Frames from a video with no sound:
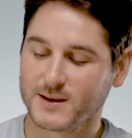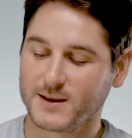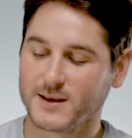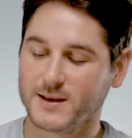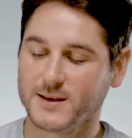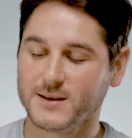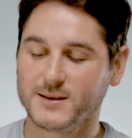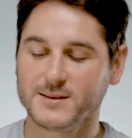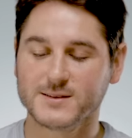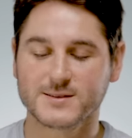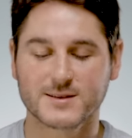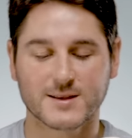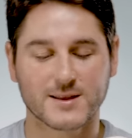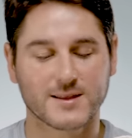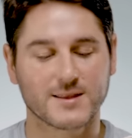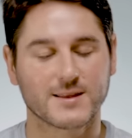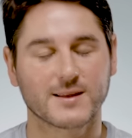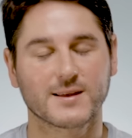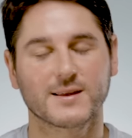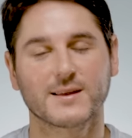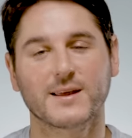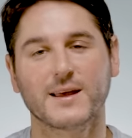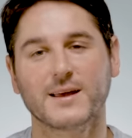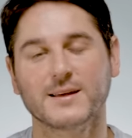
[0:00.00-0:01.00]
Is
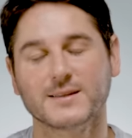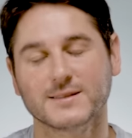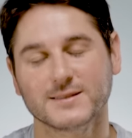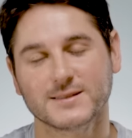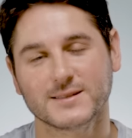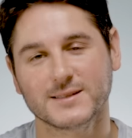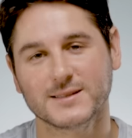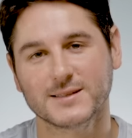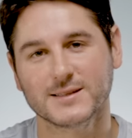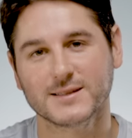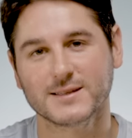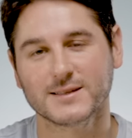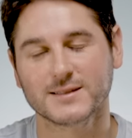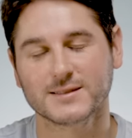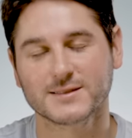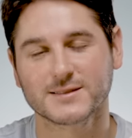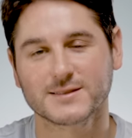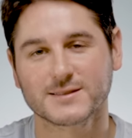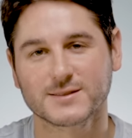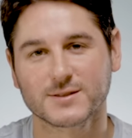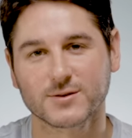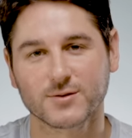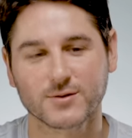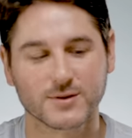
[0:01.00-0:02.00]
the Gait D
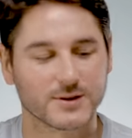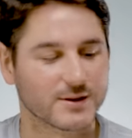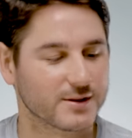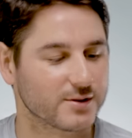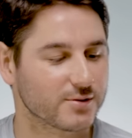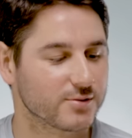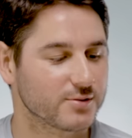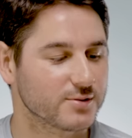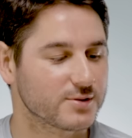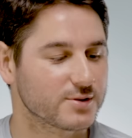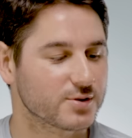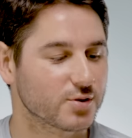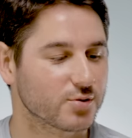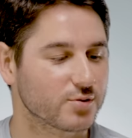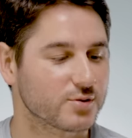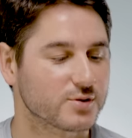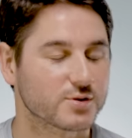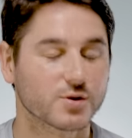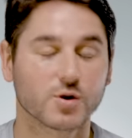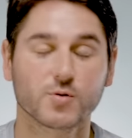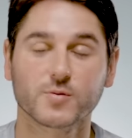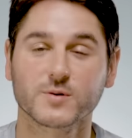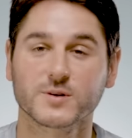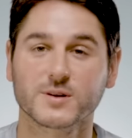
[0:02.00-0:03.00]
still legal? So you
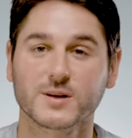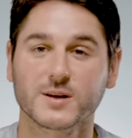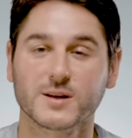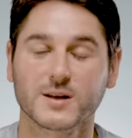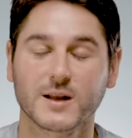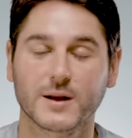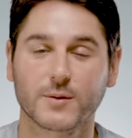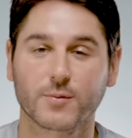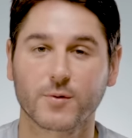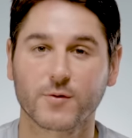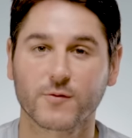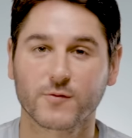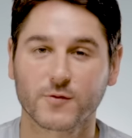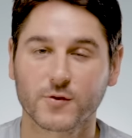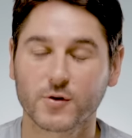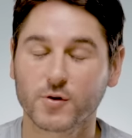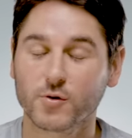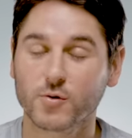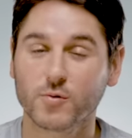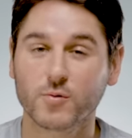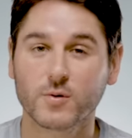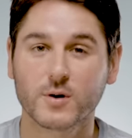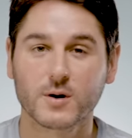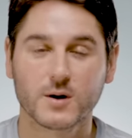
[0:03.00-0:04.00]
saw we did a
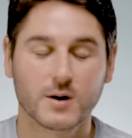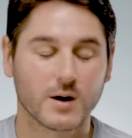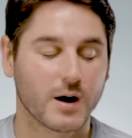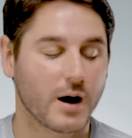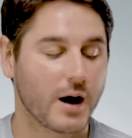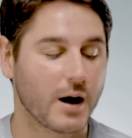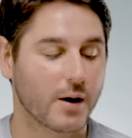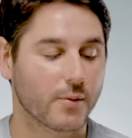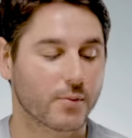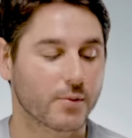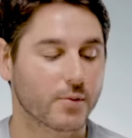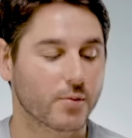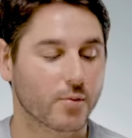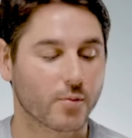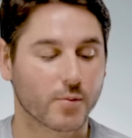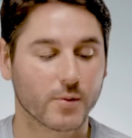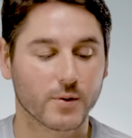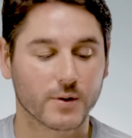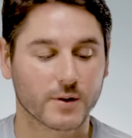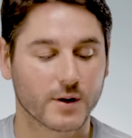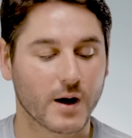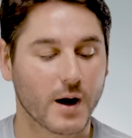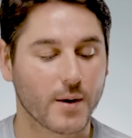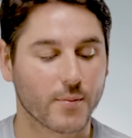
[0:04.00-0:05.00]
review. We were
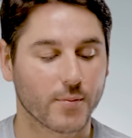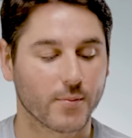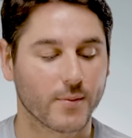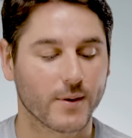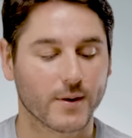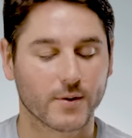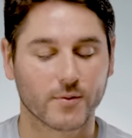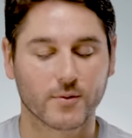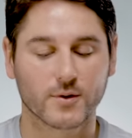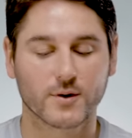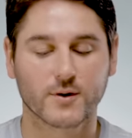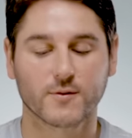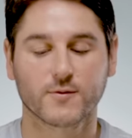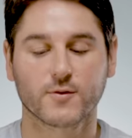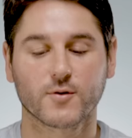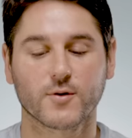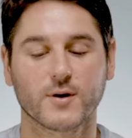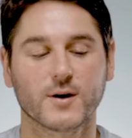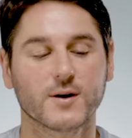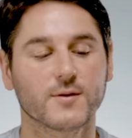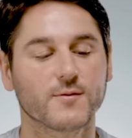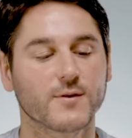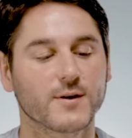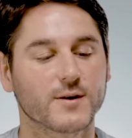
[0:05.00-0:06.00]
really complimentary of their
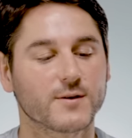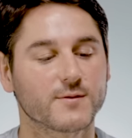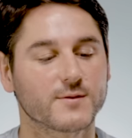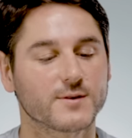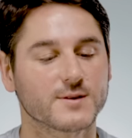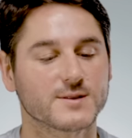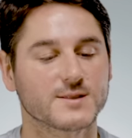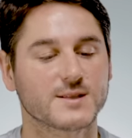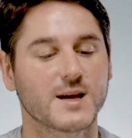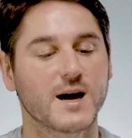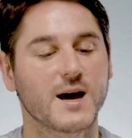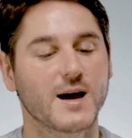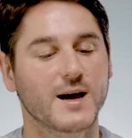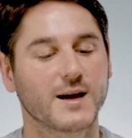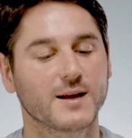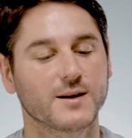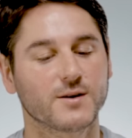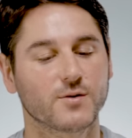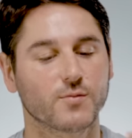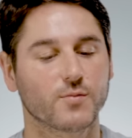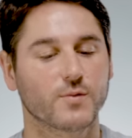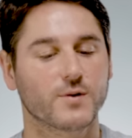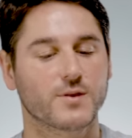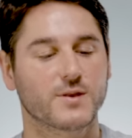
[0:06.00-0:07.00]
innovative
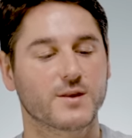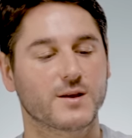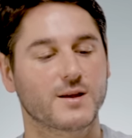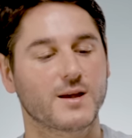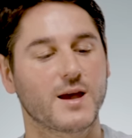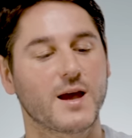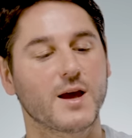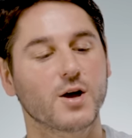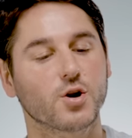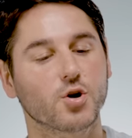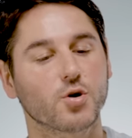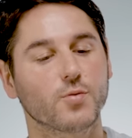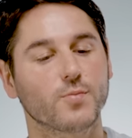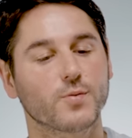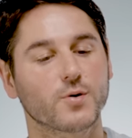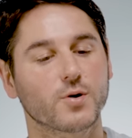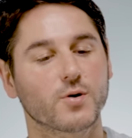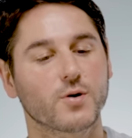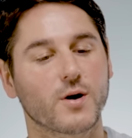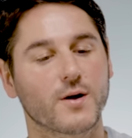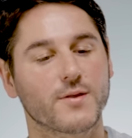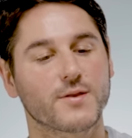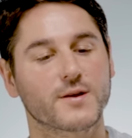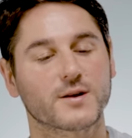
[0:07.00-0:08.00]
design with the can
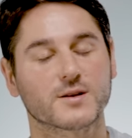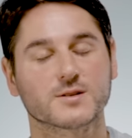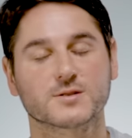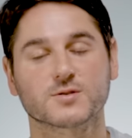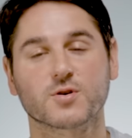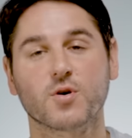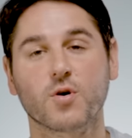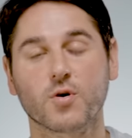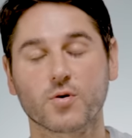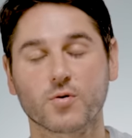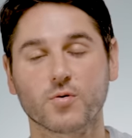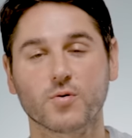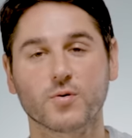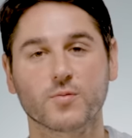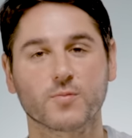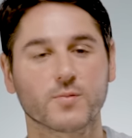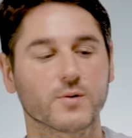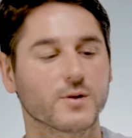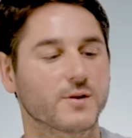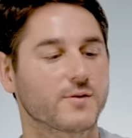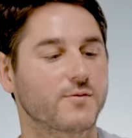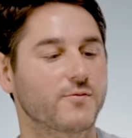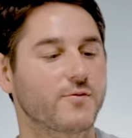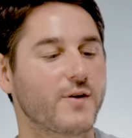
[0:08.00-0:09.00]
opener. I think it's caught on
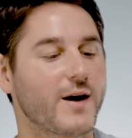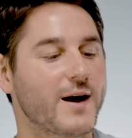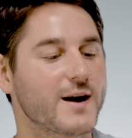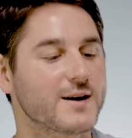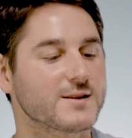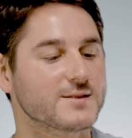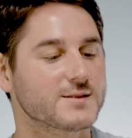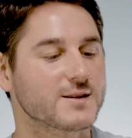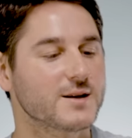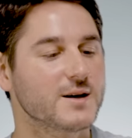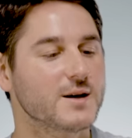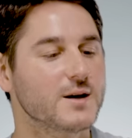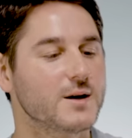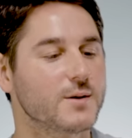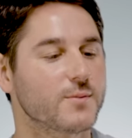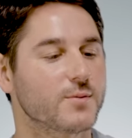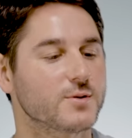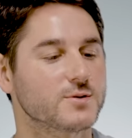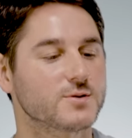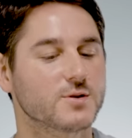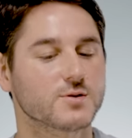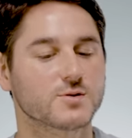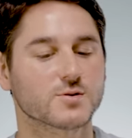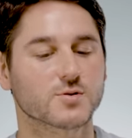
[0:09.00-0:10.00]
really fast, but
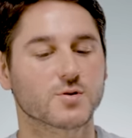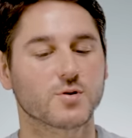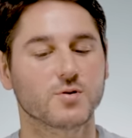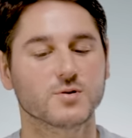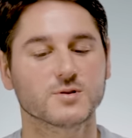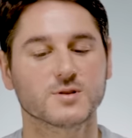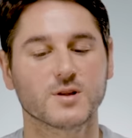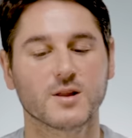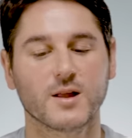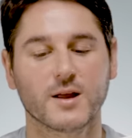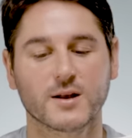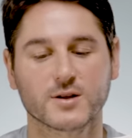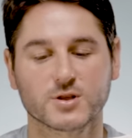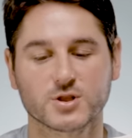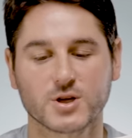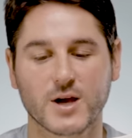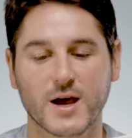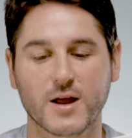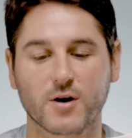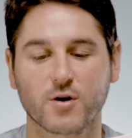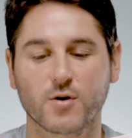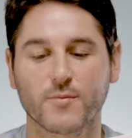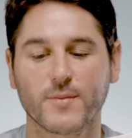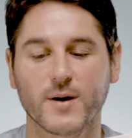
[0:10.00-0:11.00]
it's also caused a lot of
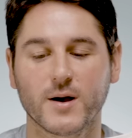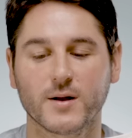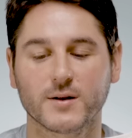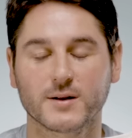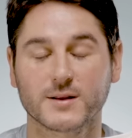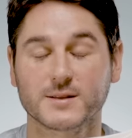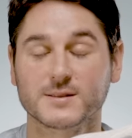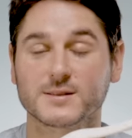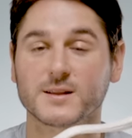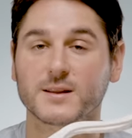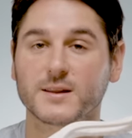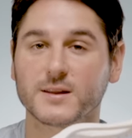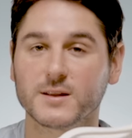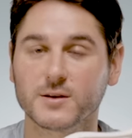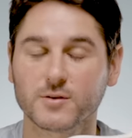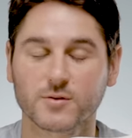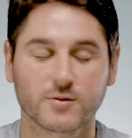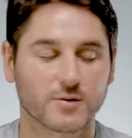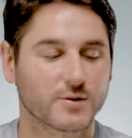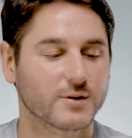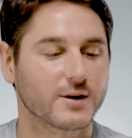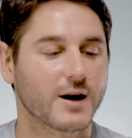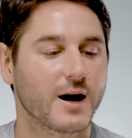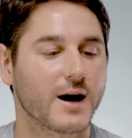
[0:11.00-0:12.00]
chatter about, is it legal
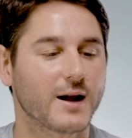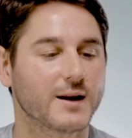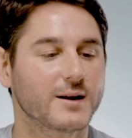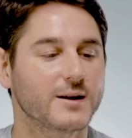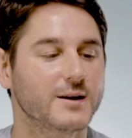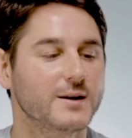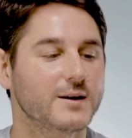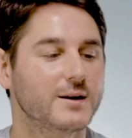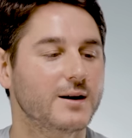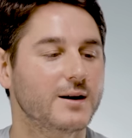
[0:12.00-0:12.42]
or not?